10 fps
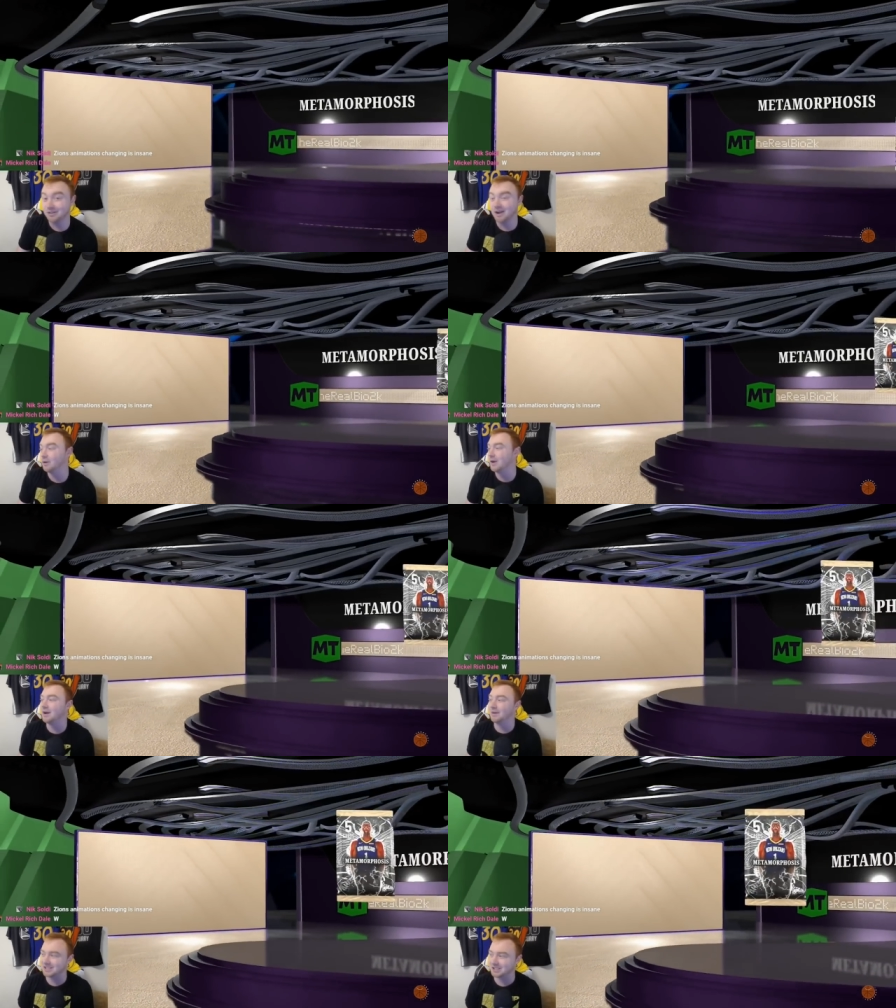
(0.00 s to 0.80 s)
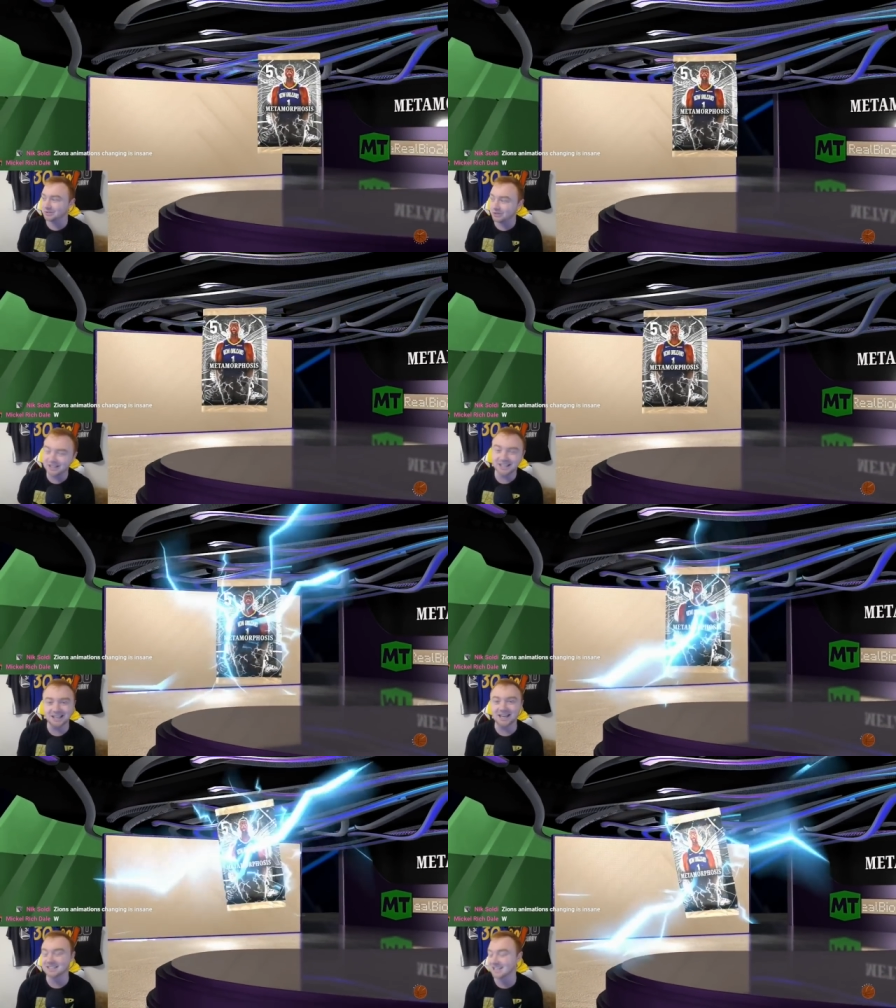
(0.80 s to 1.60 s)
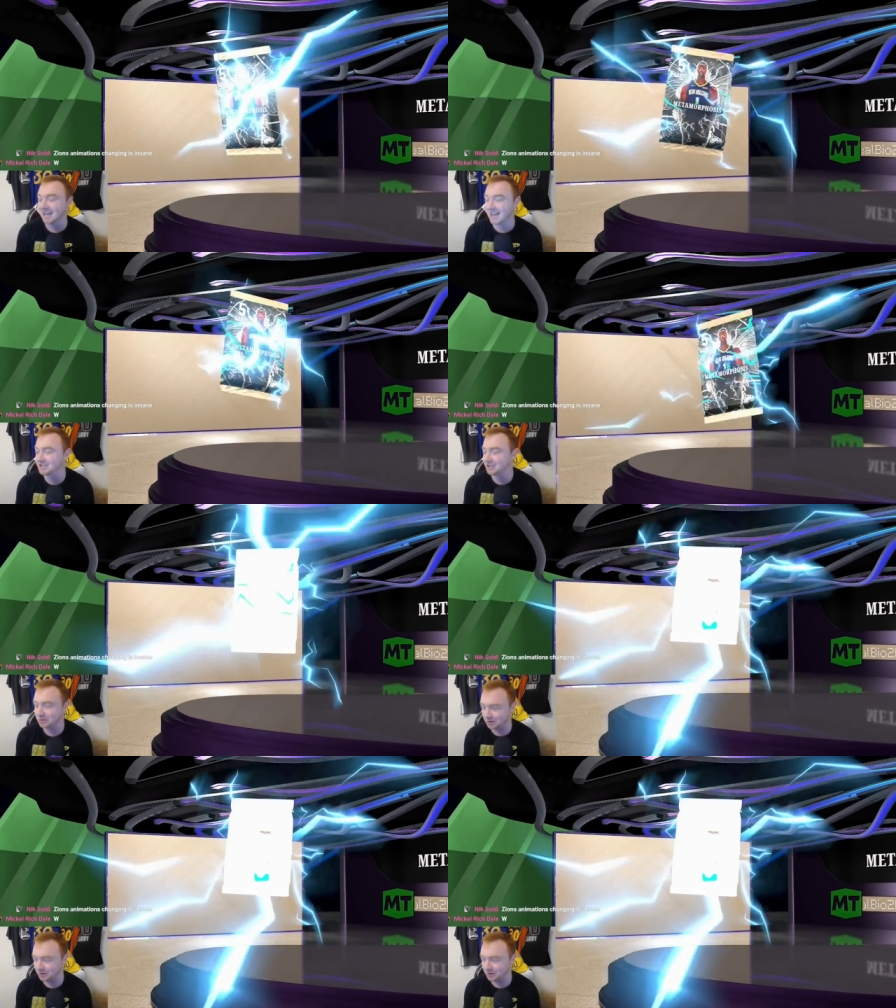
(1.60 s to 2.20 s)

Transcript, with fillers: right away, which is really nice. I actually do